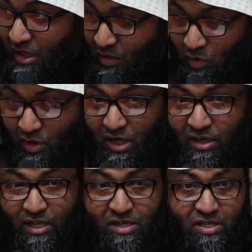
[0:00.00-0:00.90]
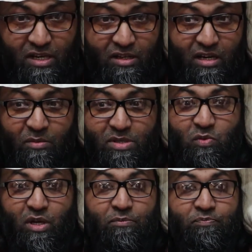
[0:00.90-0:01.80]
Al-Quran. That is another name
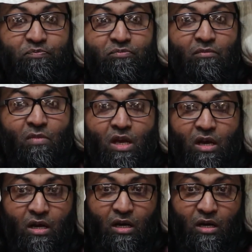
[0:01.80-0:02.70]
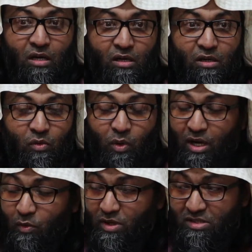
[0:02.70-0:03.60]
as well.
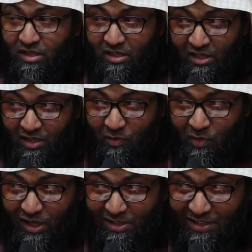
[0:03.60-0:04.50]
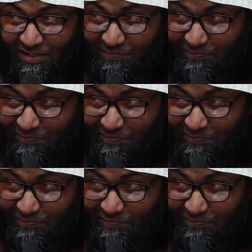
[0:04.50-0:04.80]
Why? What is the dalil for that?